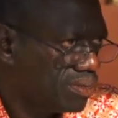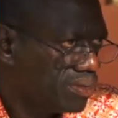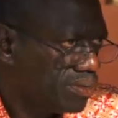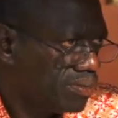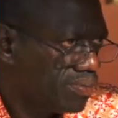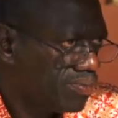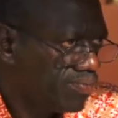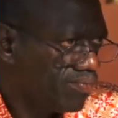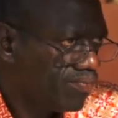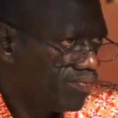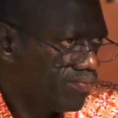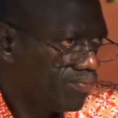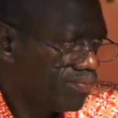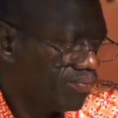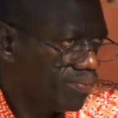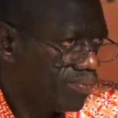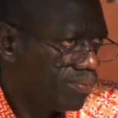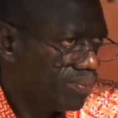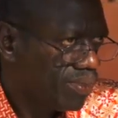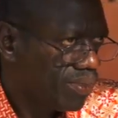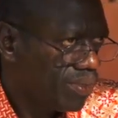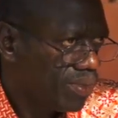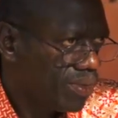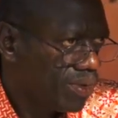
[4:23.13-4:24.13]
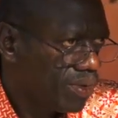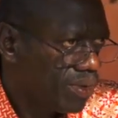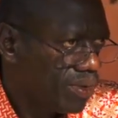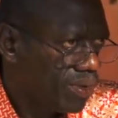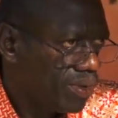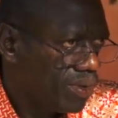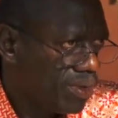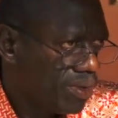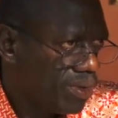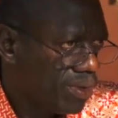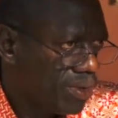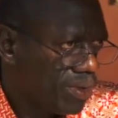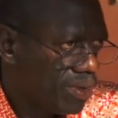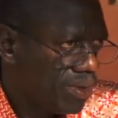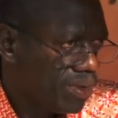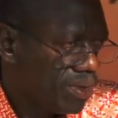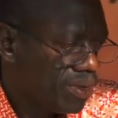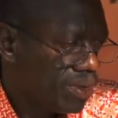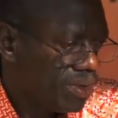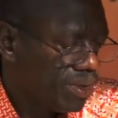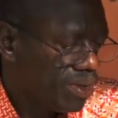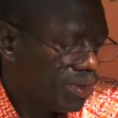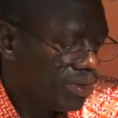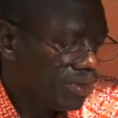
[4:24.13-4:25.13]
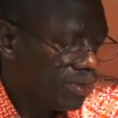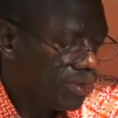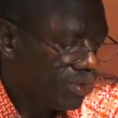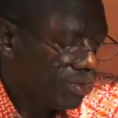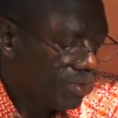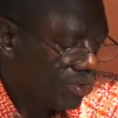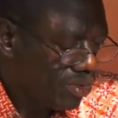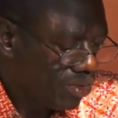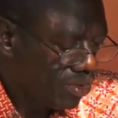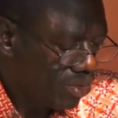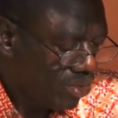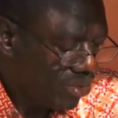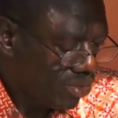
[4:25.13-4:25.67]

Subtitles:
No one is speaking in this clip.